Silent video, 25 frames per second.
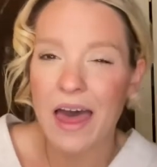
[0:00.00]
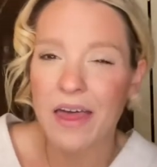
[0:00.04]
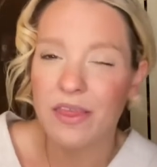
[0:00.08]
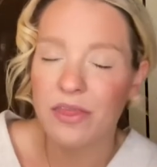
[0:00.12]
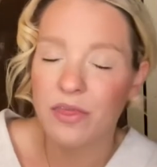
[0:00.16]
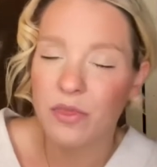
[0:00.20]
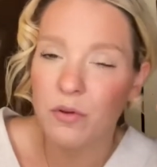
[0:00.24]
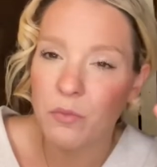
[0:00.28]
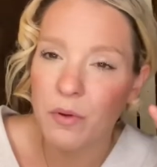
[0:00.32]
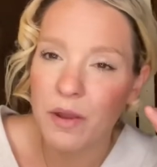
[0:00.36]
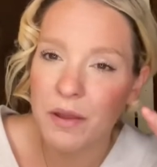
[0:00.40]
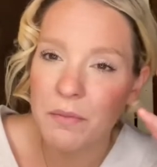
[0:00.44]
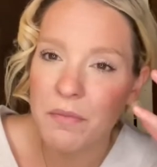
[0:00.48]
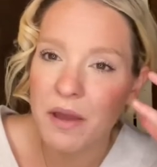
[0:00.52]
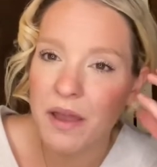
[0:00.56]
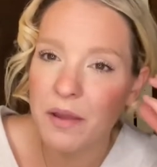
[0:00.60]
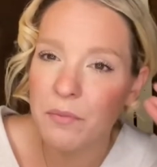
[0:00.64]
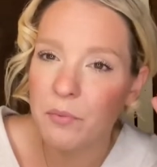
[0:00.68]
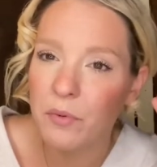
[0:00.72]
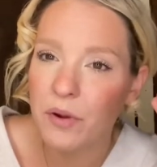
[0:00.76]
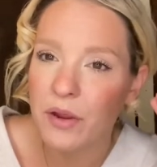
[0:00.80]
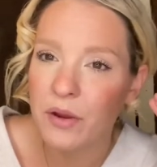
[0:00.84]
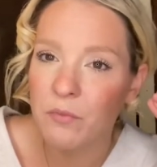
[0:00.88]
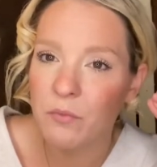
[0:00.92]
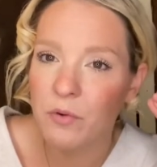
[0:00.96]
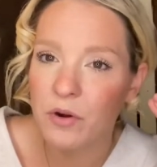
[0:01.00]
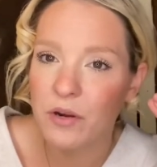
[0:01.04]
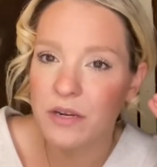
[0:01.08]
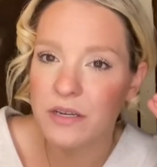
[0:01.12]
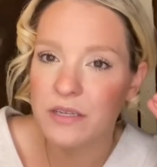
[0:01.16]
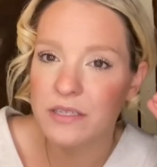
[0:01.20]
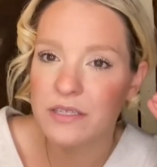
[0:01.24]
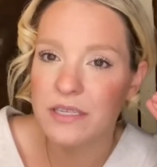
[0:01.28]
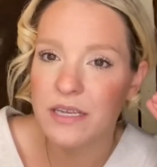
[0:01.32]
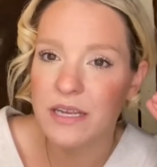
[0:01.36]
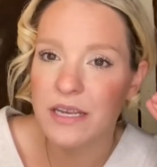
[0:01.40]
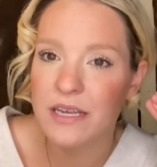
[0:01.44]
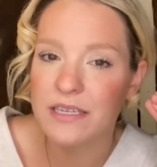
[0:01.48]
the way my brain
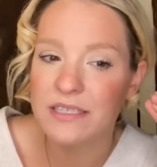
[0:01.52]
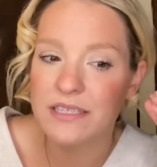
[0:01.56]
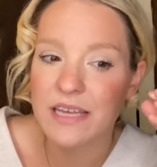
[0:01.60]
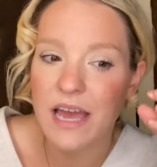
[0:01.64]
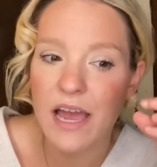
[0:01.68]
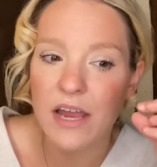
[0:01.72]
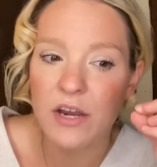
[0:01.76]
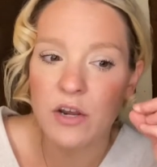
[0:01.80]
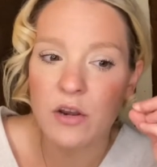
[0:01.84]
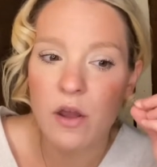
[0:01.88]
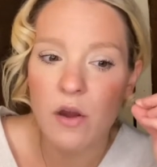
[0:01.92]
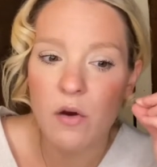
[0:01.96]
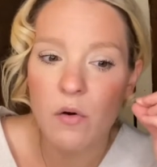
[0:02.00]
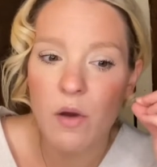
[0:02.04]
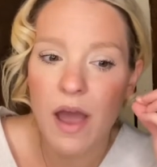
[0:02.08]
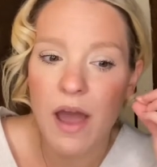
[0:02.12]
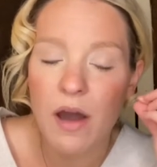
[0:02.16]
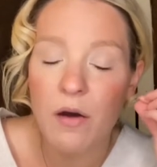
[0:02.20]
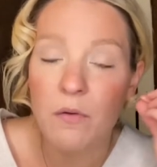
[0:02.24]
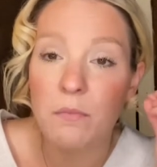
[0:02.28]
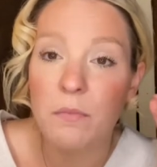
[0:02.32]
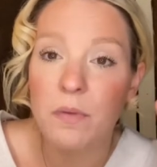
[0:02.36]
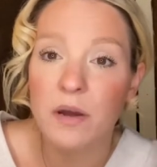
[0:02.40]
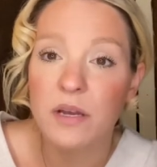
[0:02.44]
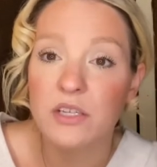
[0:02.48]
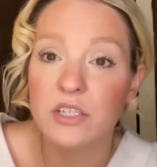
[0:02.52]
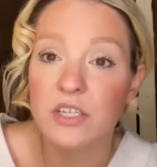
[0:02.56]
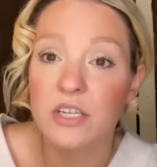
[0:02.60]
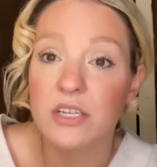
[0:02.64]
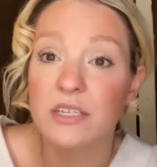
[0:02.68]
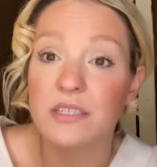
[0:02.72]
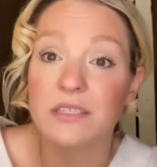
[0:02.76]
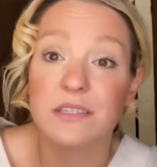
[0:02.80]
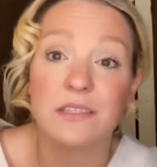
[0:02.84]
works is I know how much it